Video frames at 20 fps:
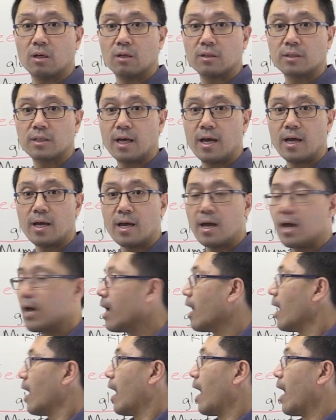Okay,
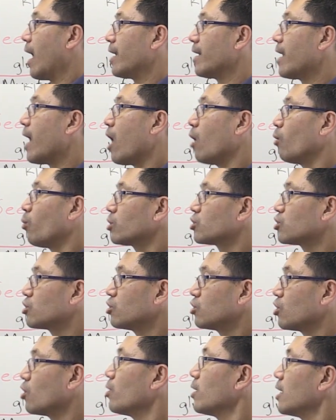and now what
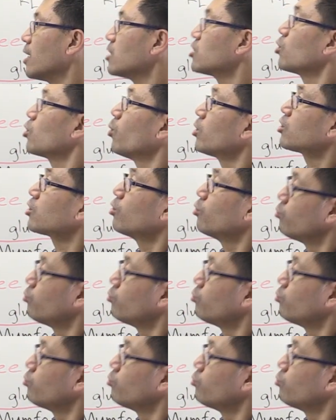you do is you want to